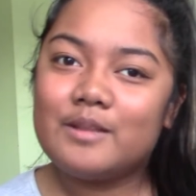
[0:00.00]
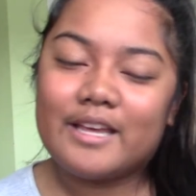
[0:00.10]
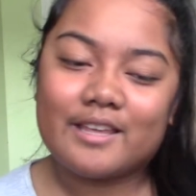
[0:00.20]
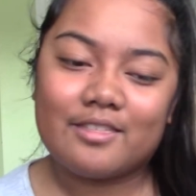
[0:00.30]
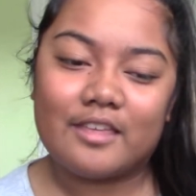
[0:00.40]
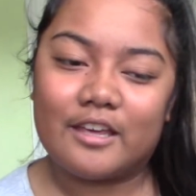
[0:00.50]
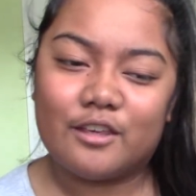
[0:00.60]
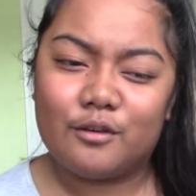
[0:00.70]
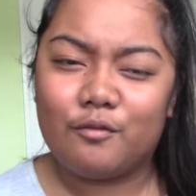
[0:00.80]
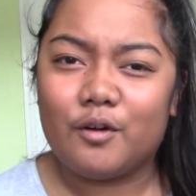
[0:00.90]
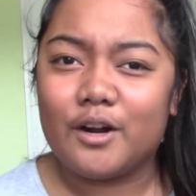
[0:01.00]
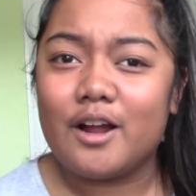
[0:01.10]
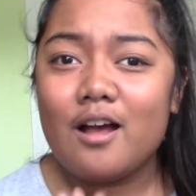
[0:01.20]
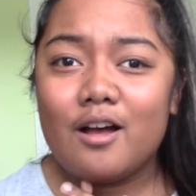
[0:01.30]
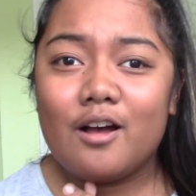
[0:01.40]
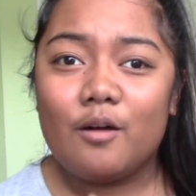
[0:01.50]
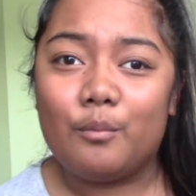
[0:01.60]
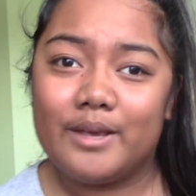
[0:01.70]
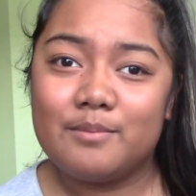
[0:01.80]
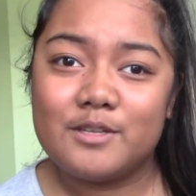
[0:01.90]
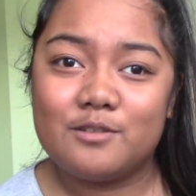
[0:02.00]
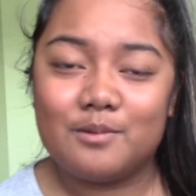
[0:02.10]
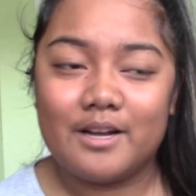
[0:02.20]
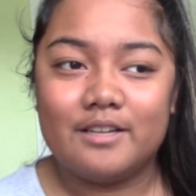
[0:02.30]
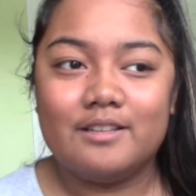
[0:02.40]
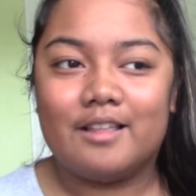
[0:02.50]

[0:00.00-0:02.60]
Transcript: Like thank you for Weekmas 1.